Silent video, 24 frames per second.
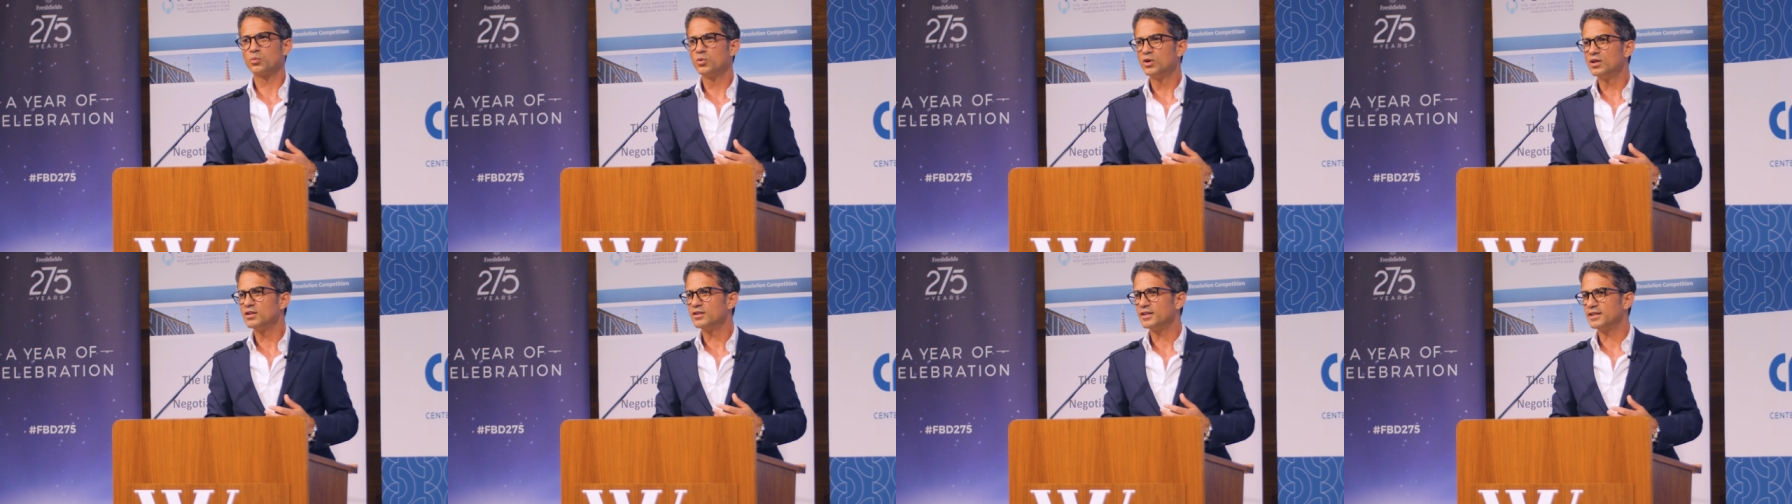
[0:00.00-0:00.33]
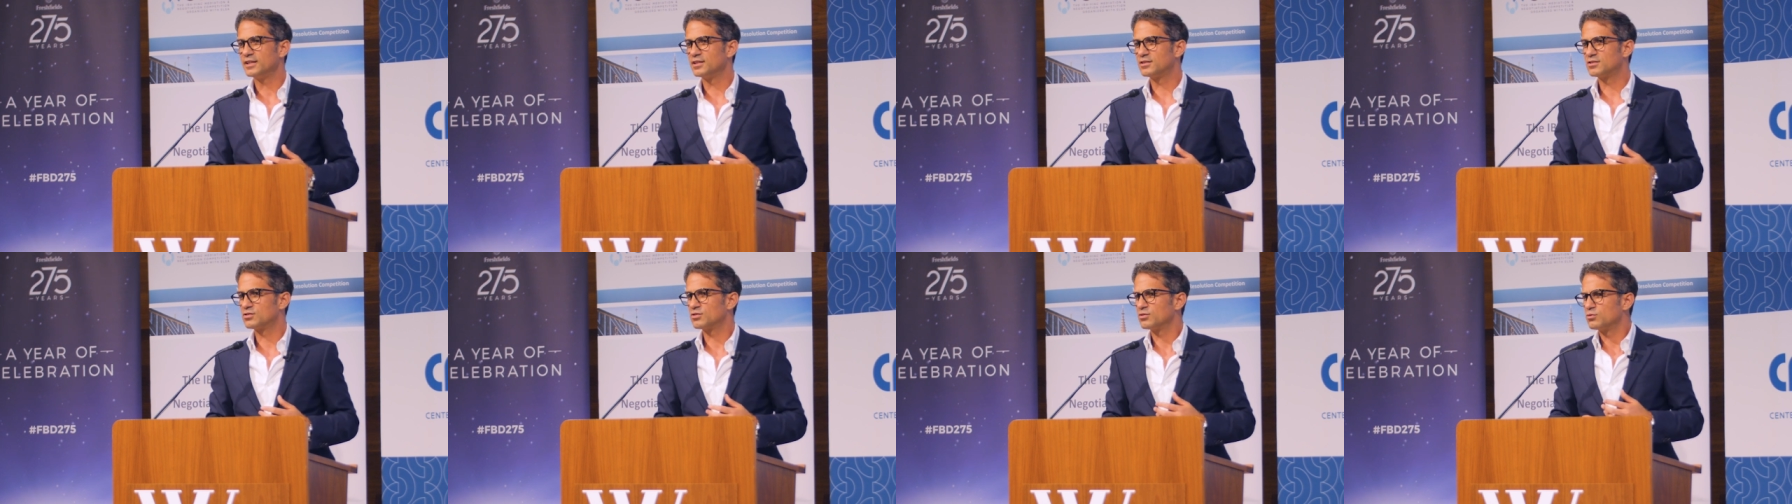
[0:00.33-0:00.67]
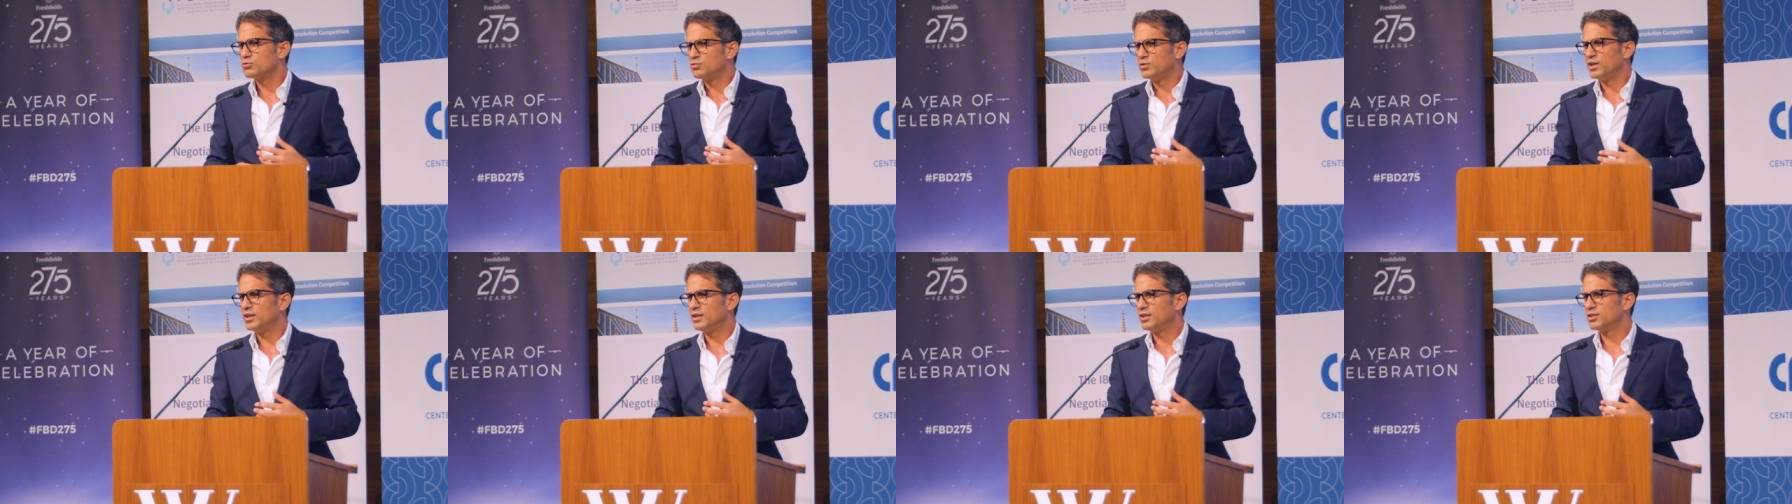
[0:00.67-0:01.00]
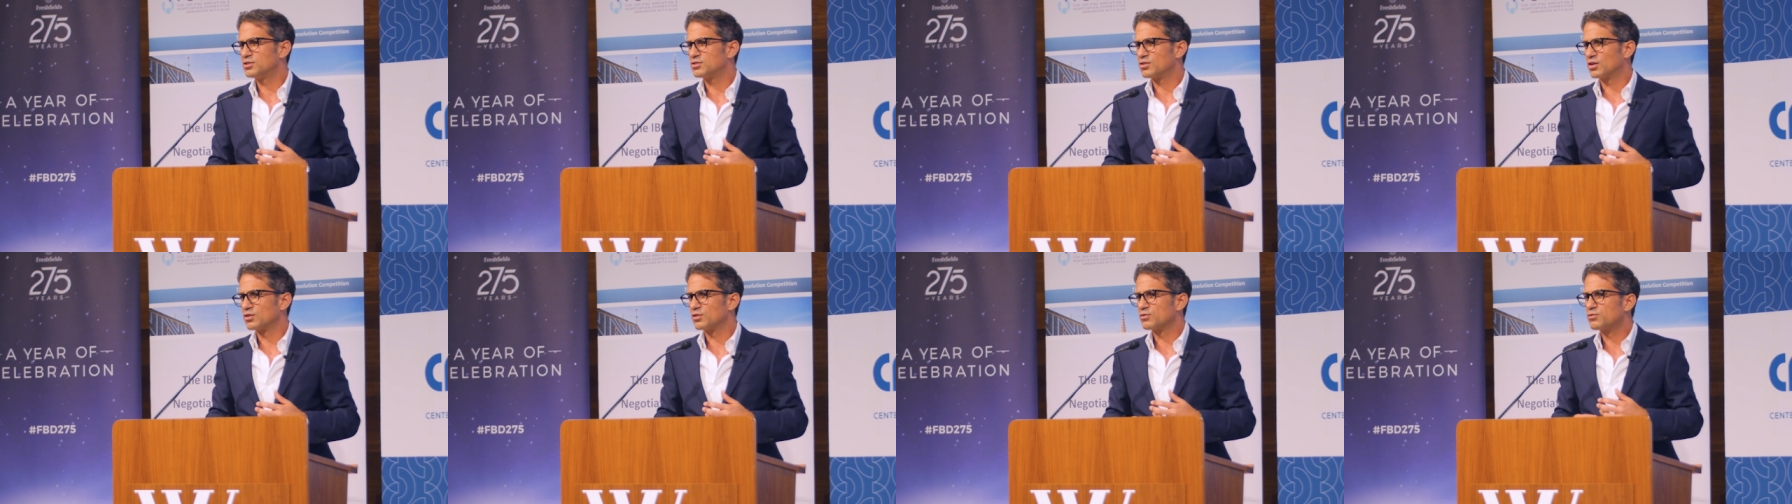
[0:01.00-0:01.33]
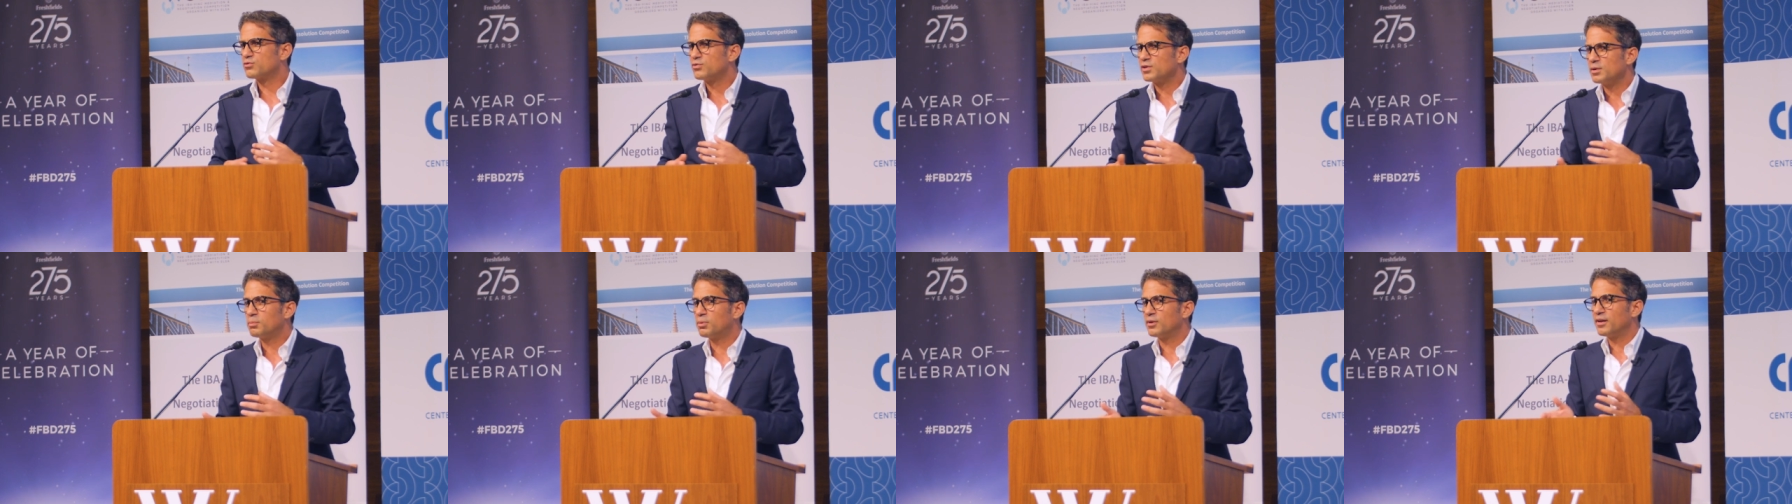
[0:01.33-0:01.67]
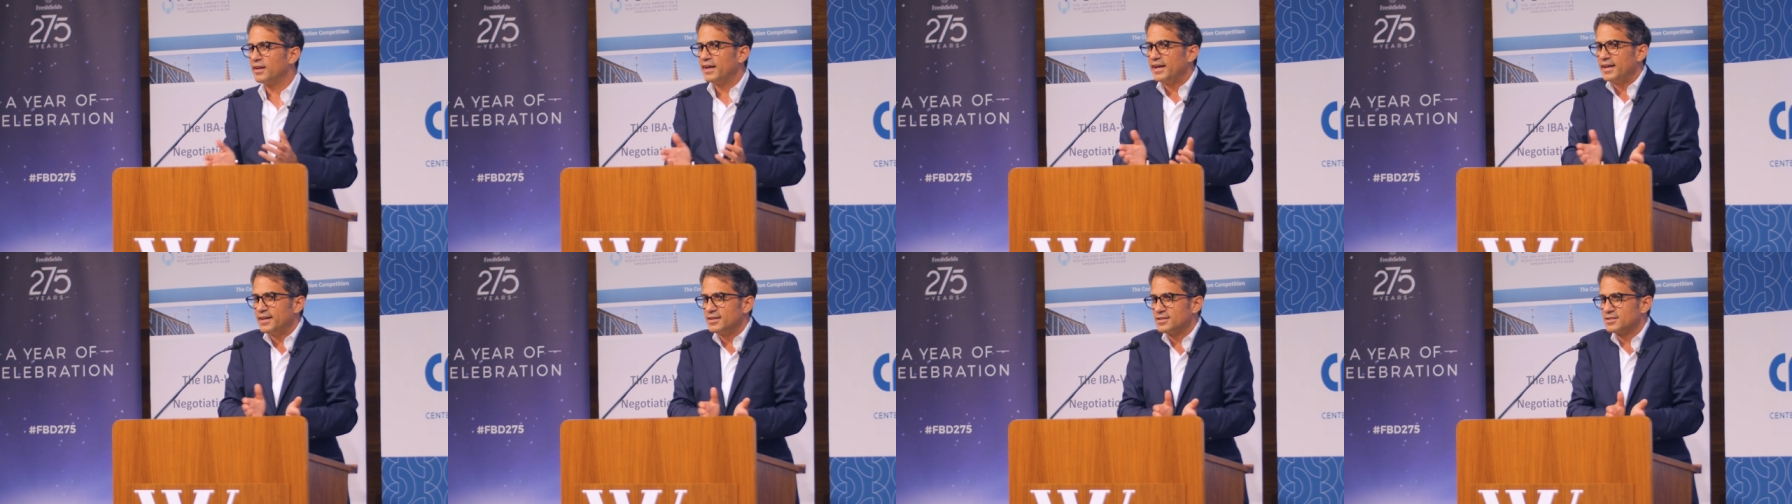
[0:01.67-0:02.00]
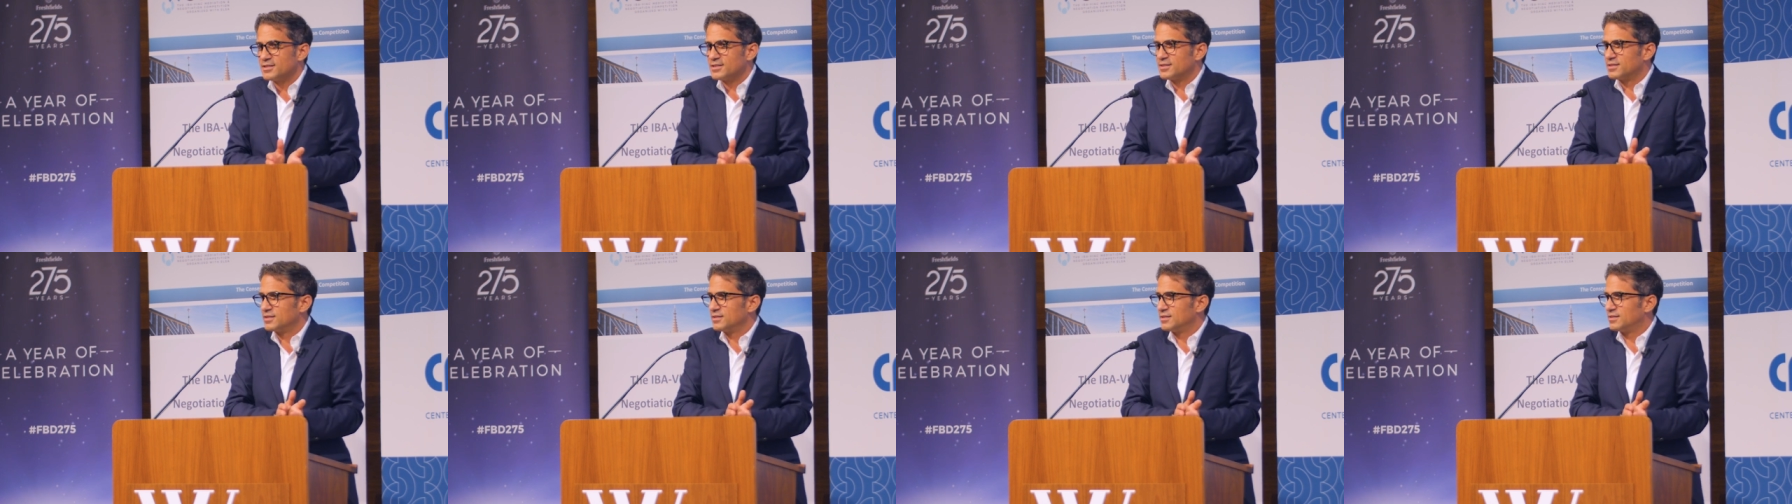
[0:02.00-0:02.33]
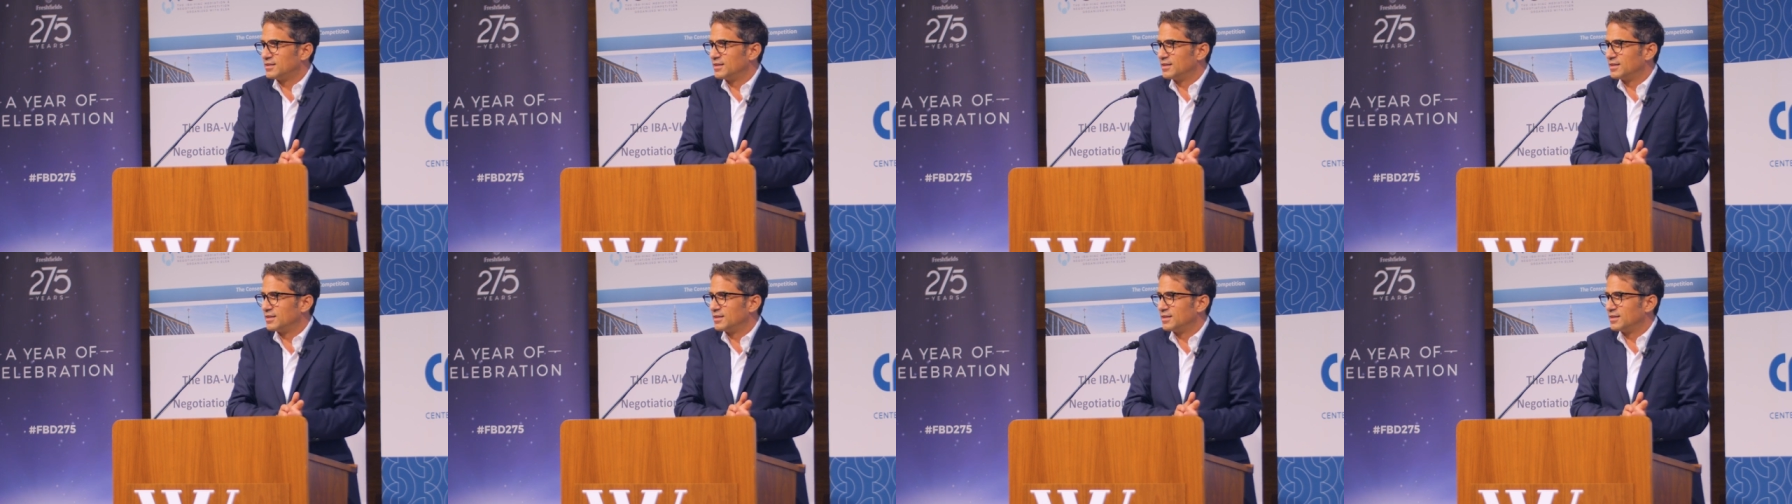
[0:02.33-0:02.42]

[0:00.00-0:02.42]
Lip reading: Will it really sort of replace